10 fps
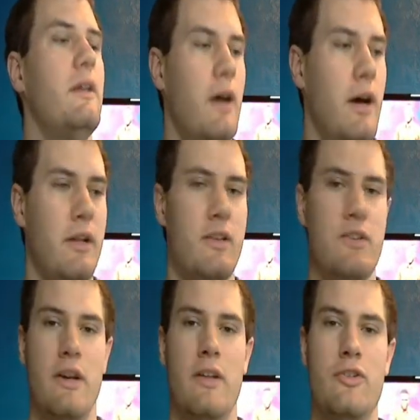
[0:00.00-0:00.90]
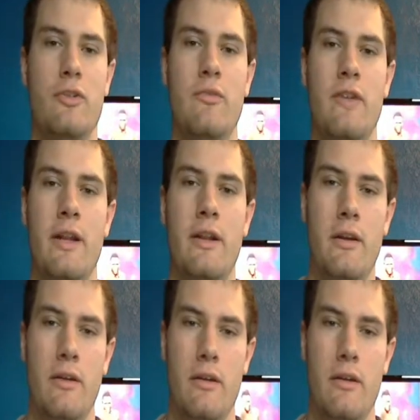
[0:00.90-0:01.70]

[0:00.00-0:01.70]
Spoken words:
it's tube fed,